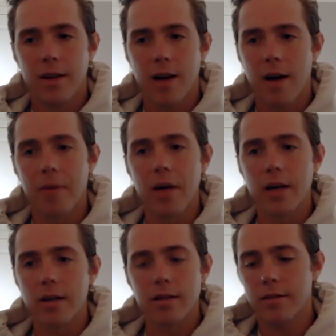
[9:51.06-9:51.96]
I'm
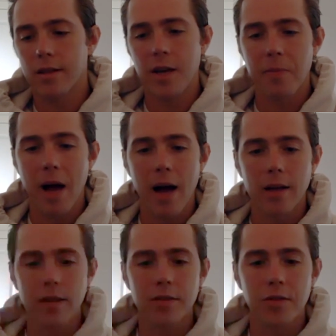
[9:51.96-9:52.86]
ready to get
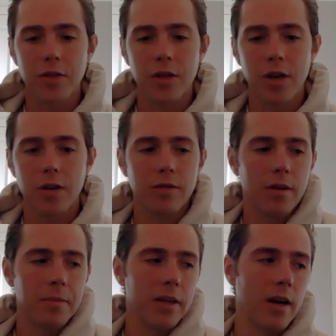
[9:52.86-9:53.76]
back in the
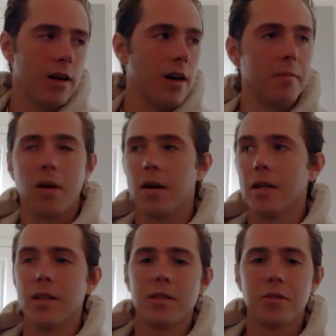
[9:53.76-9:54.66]
studio. I mean, I'm
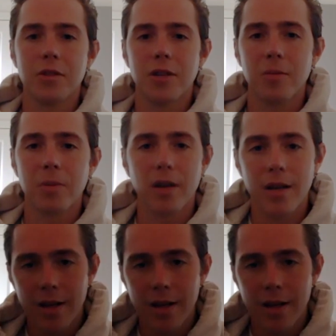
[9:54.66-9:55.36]
already in the studio, but